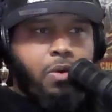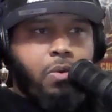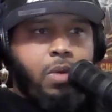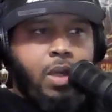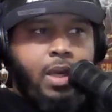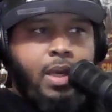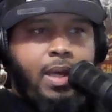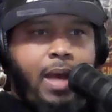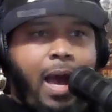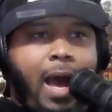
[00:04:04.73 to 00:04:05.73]
So
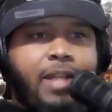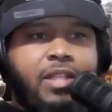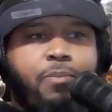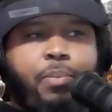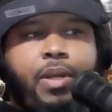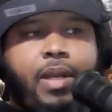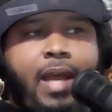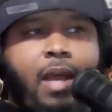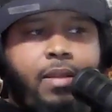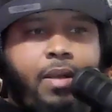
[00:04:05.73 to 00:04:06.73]
I just put
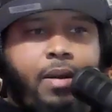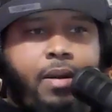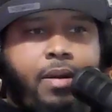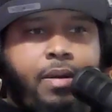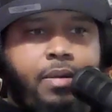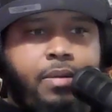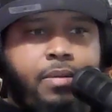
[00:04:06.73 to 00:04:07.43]
it out there